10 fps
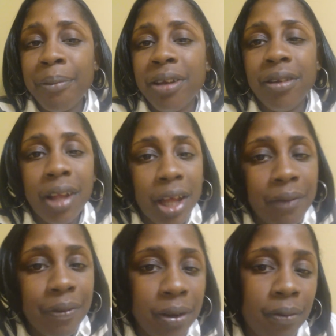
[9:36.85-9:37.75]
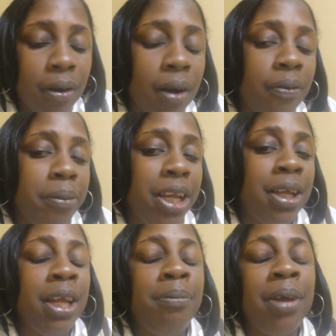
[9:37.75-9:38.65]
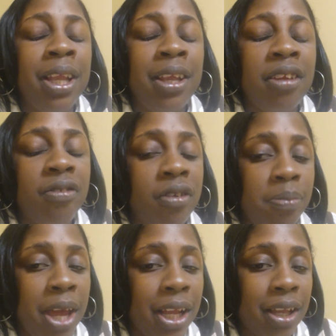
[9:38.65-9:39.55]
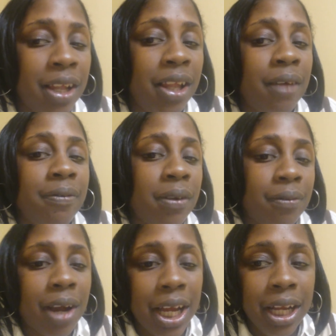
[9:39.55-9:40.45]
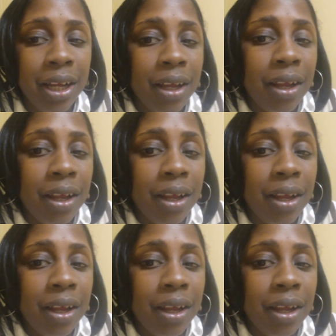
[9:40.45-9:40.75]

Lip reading: much love in the world for me to keep being disrespected left and right.